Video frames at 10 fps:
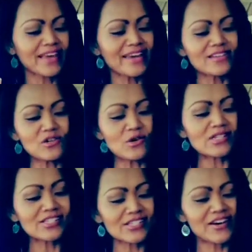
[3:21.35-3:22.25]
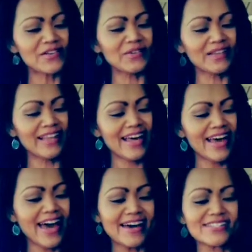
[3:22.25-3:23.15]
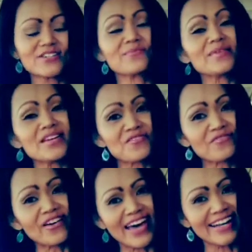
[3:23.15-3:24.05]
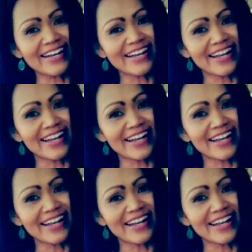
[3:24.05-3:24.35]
in your soul as you're being fed